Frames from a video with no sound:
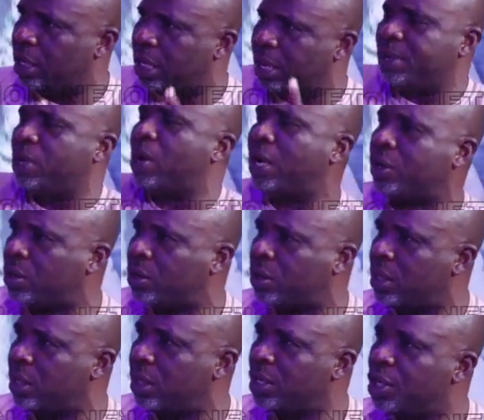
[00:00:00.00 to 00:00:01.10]
let me go and run.
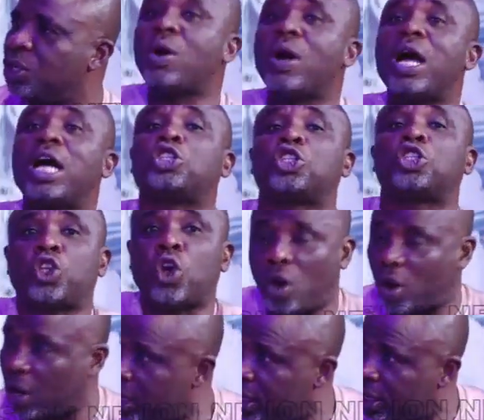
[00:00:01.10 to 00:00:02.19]
You are
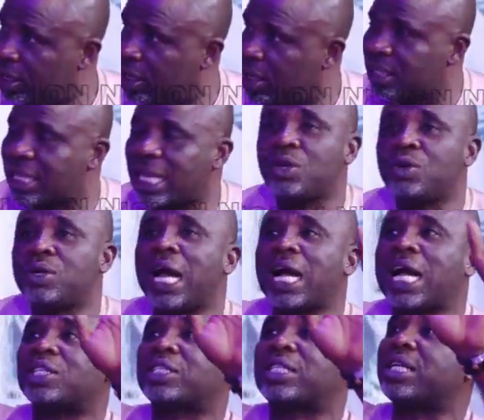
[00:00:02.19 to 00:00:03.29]
sure. Then you now
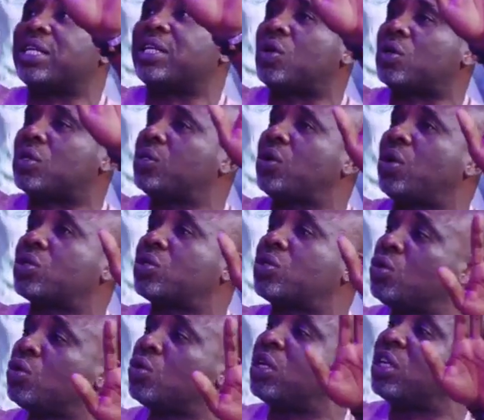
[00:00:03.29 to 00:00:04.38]
can tell the North,
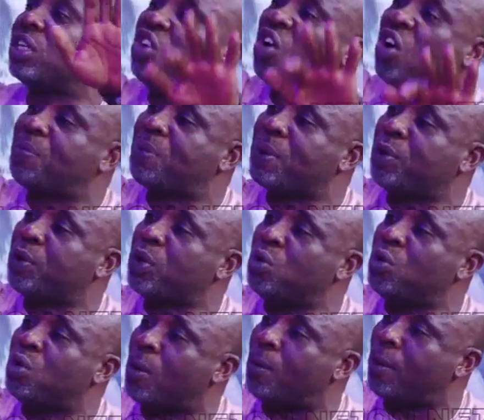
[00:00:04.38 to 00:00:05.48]
look, young people, you
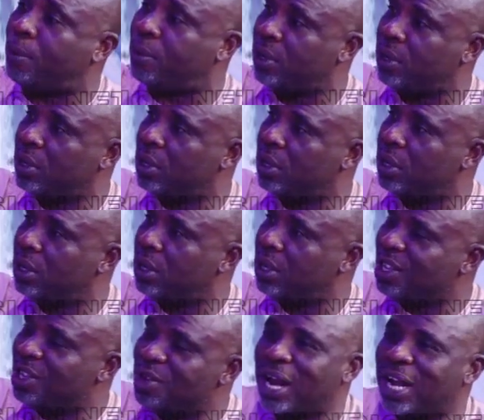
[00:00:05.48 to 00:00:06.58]
will come up.
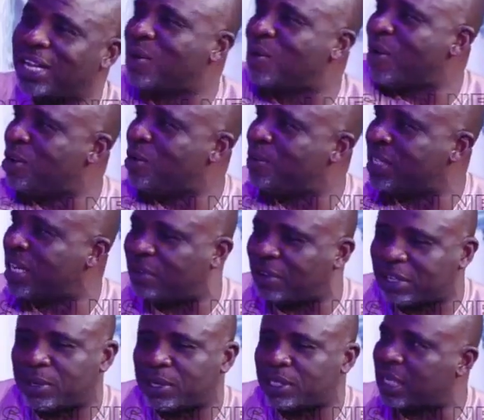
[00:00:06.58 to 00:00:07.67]
You can't tell one young person as
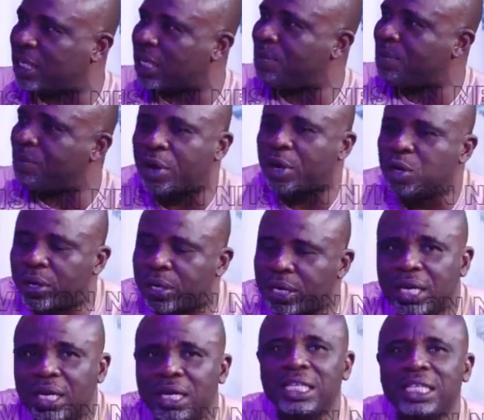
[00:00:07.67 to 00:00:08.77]
vice president, and before you know it,
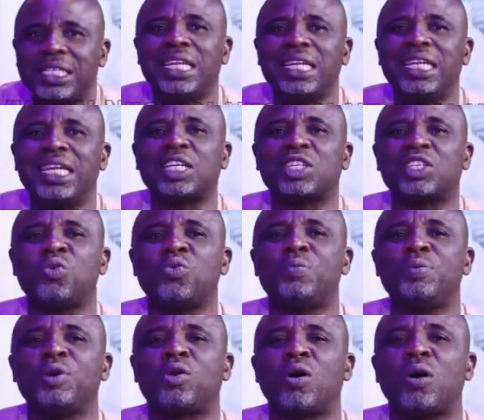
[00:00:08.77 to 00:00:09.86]
this election will
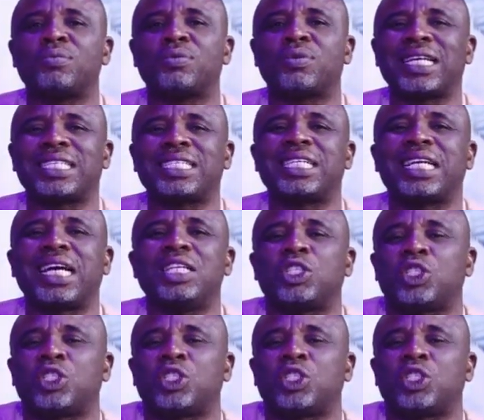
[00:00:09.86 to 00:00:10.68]
become drastically